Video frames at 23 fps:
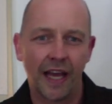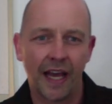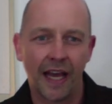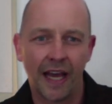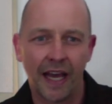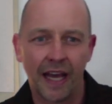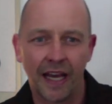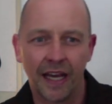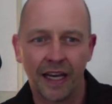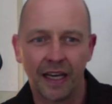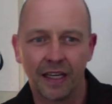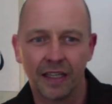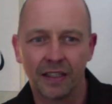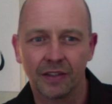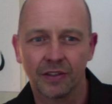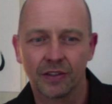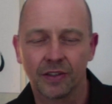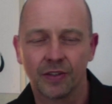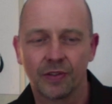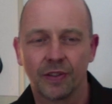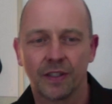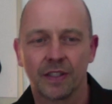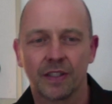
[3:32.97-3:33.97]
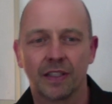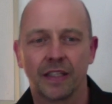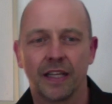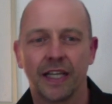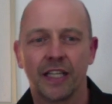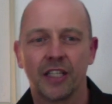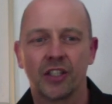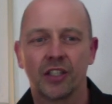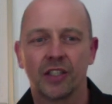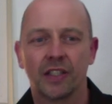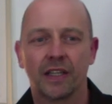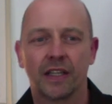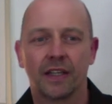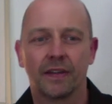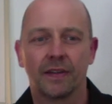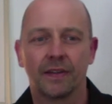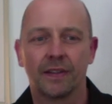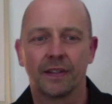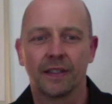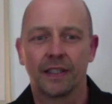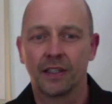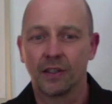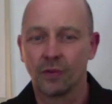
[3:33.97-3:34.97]
and a translation
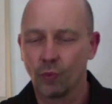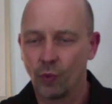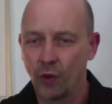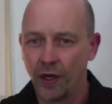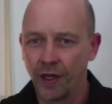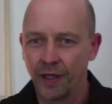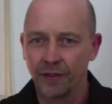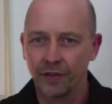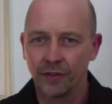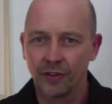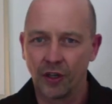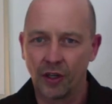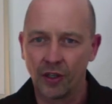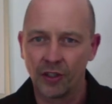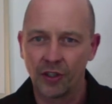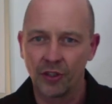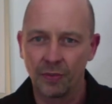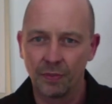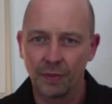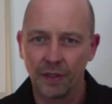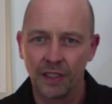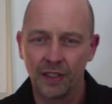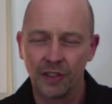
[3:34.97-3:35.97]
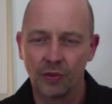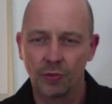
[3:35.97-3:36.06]
in one document.